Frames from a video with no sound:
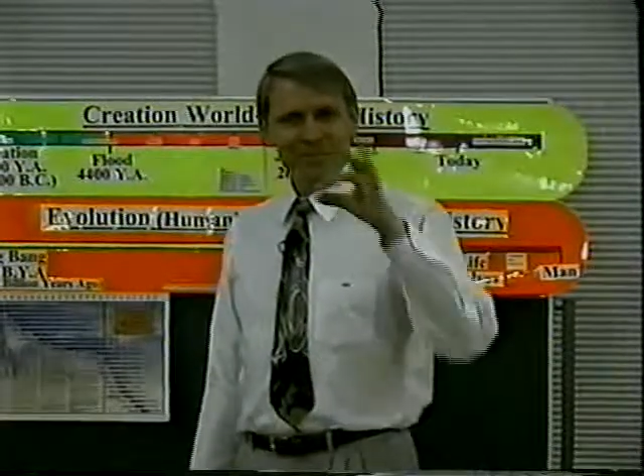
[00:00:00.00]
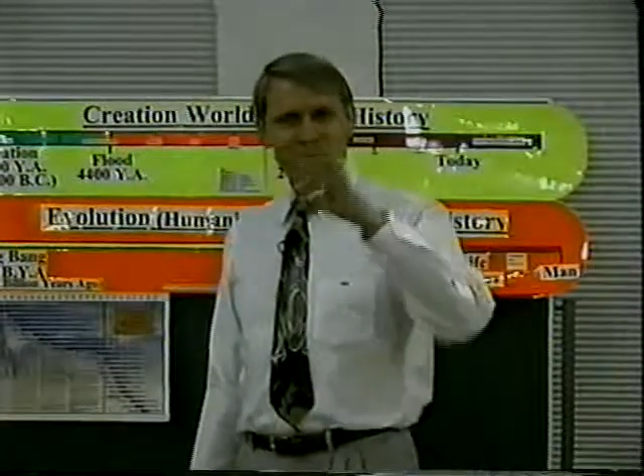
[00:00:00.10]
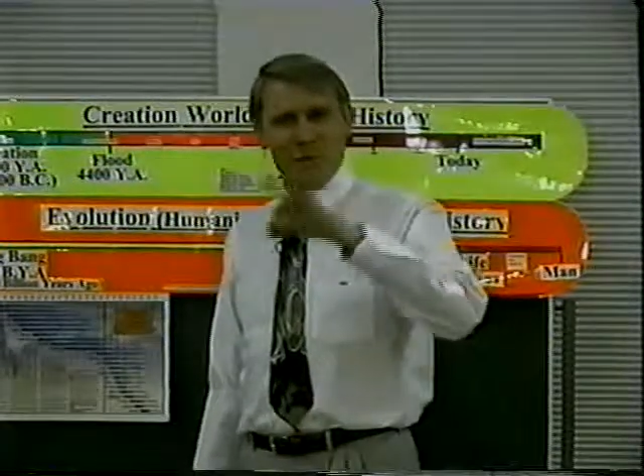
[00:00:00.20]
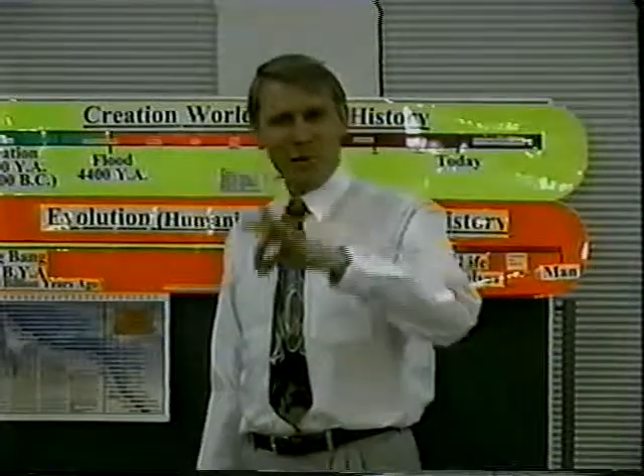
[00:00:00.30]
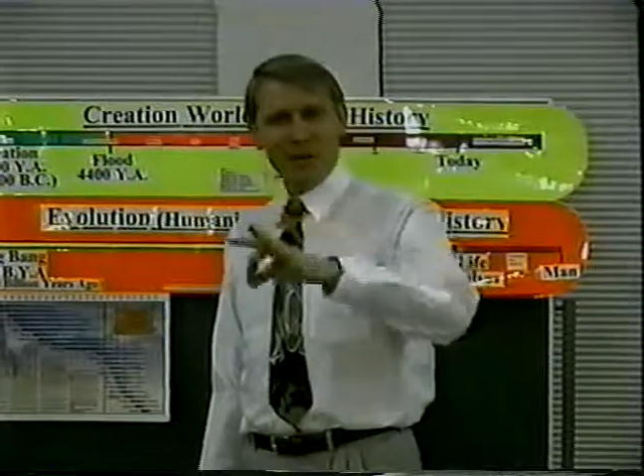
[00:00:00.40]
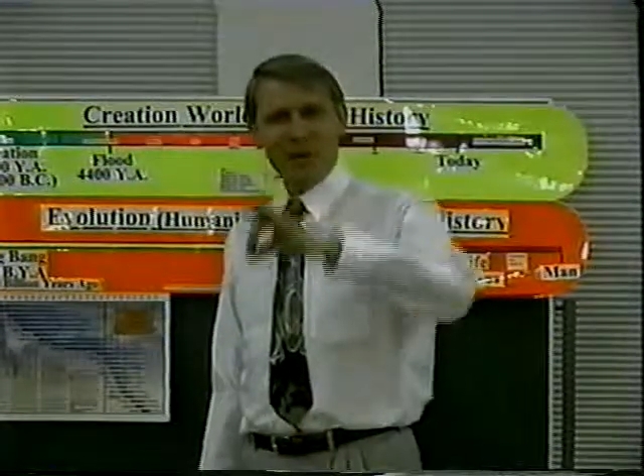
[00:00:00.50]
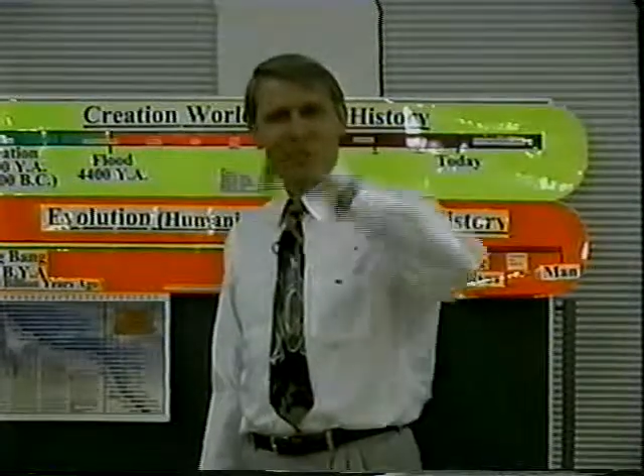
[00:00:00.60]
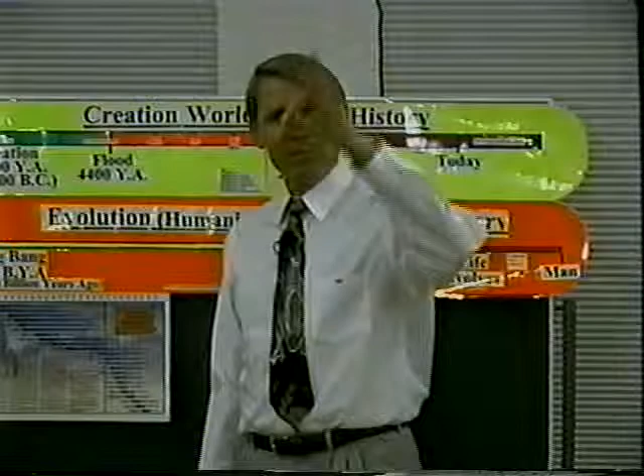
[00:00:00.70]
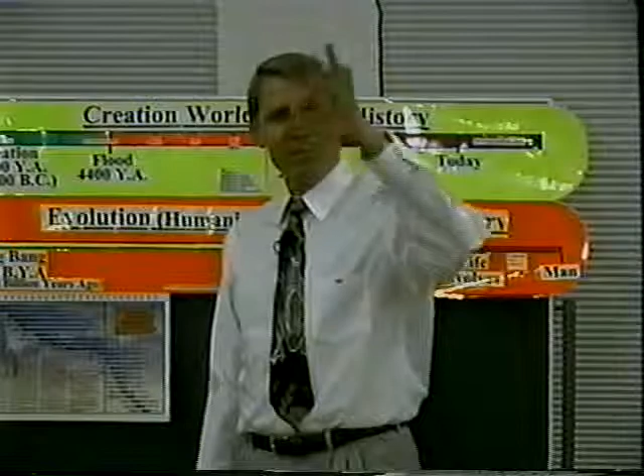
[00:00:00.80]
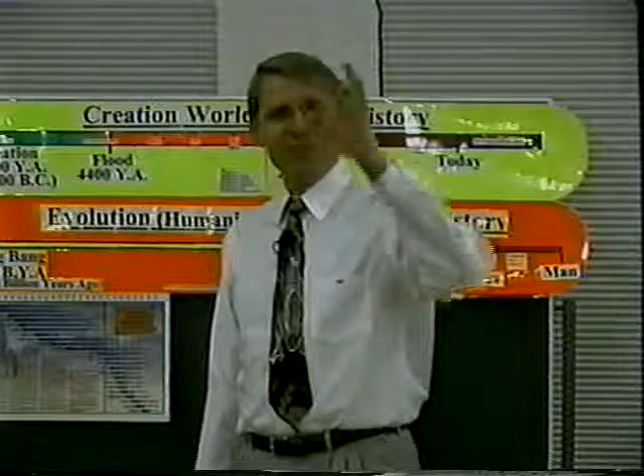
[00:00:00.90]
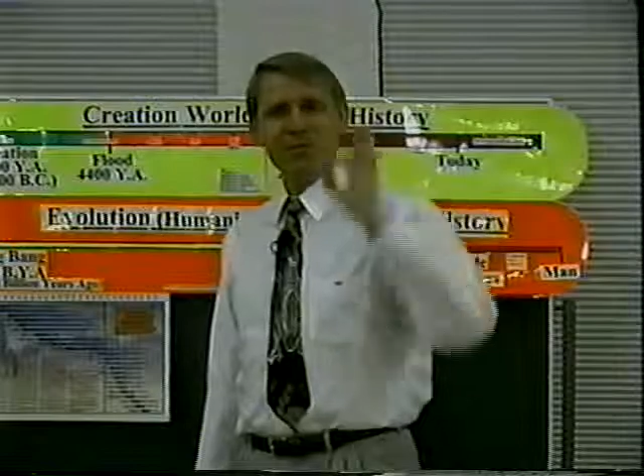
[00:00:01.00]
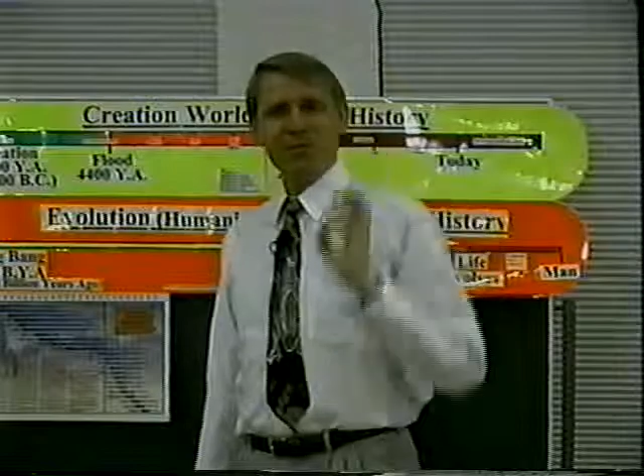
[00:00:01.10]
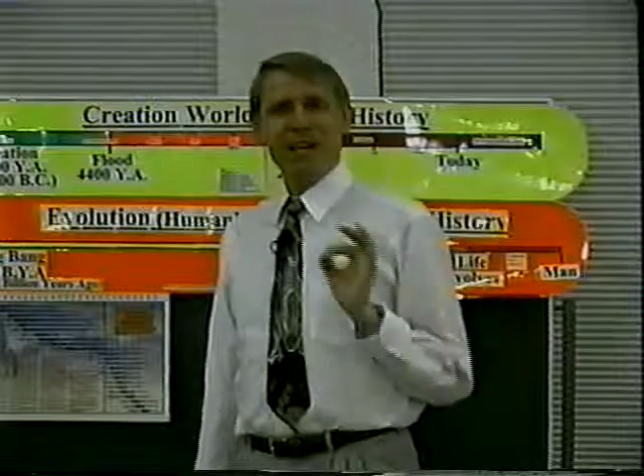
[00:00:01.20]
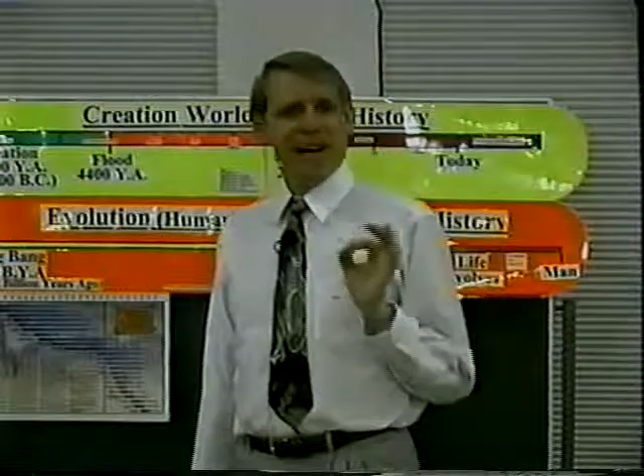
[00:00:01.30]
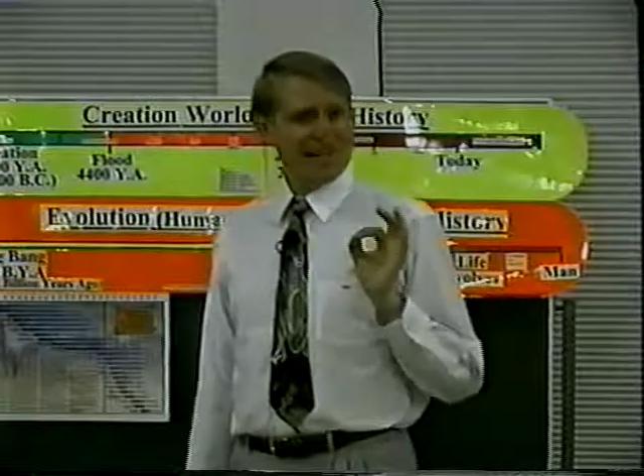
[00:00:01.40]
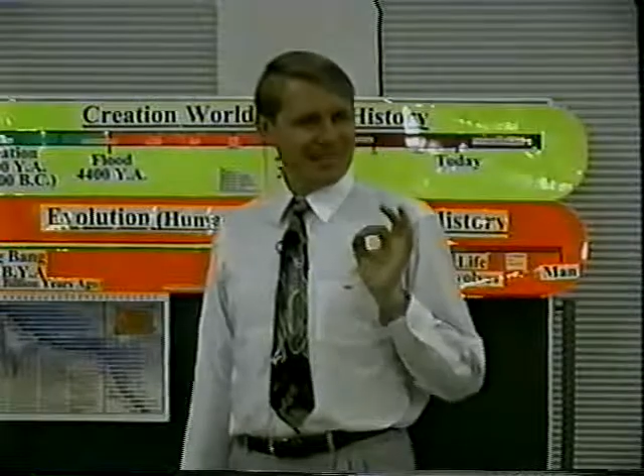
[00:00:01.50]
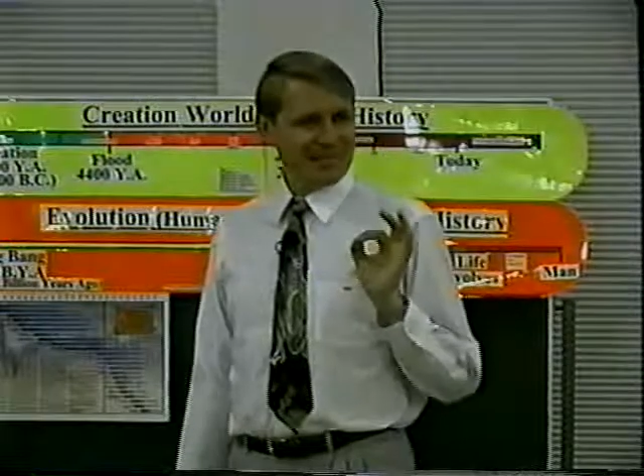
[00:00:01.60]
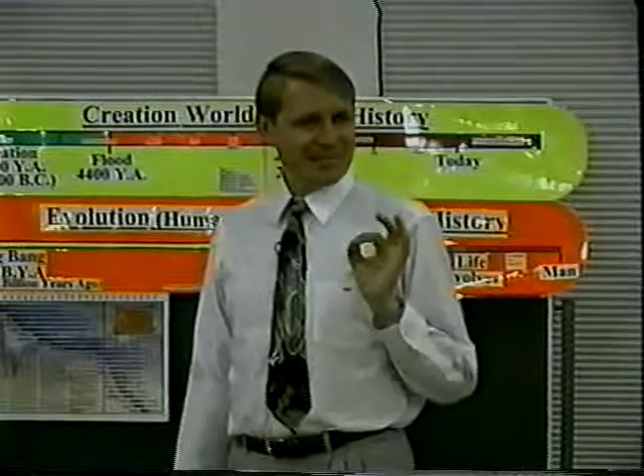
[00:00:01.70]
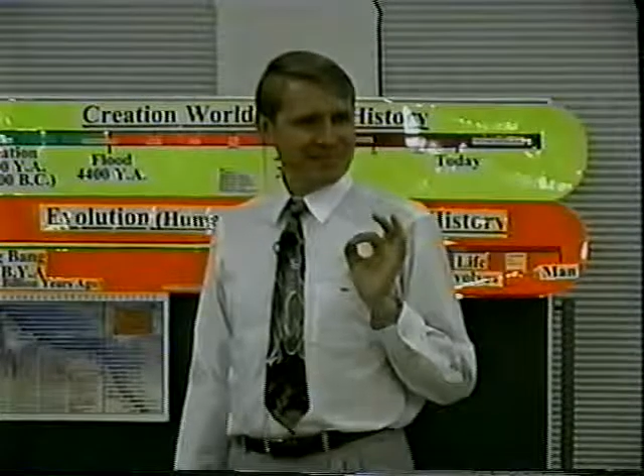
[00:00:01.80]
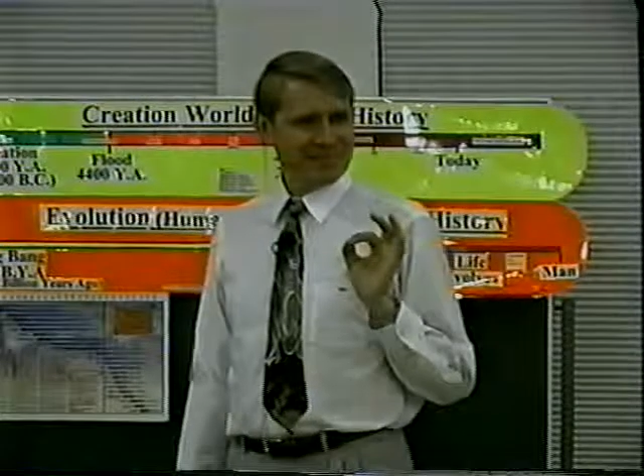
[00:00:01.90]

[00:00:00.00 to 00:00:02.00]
We will pick a marble to see who dies.